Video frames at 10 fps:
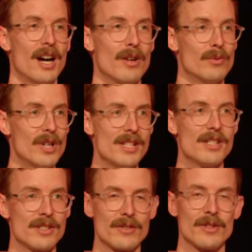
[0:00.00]

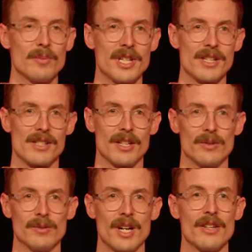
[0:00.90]
reasons for them being
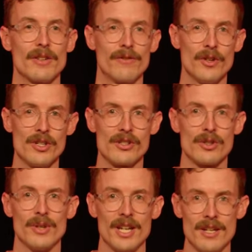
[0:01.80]
single, and the first
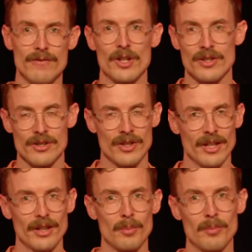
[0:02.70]
two are
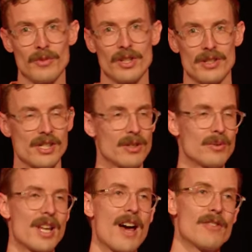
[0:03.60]
involuntary. The
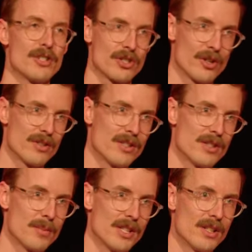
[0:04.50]
singles haven't chosen
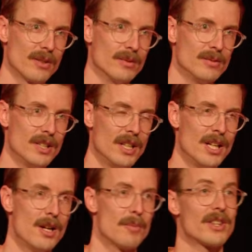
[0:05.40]
to be single.
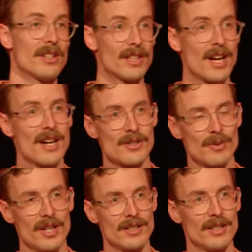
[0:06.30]
But the last
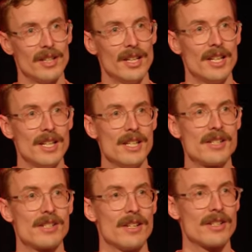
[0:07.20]
one
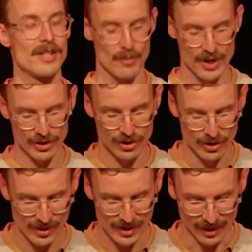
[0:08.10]
is someone
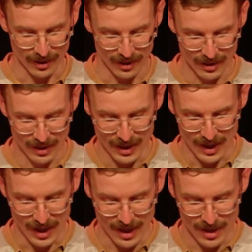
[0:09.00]
choosing
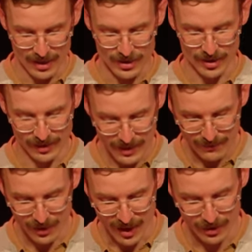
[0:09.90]
to
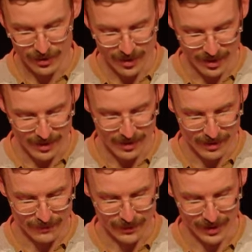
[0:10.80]
live like
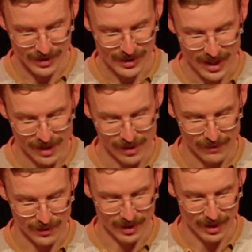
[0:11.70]
eunuchs for the sake
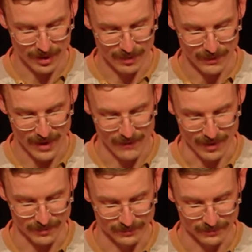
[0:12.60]
of the kingdom of heaven.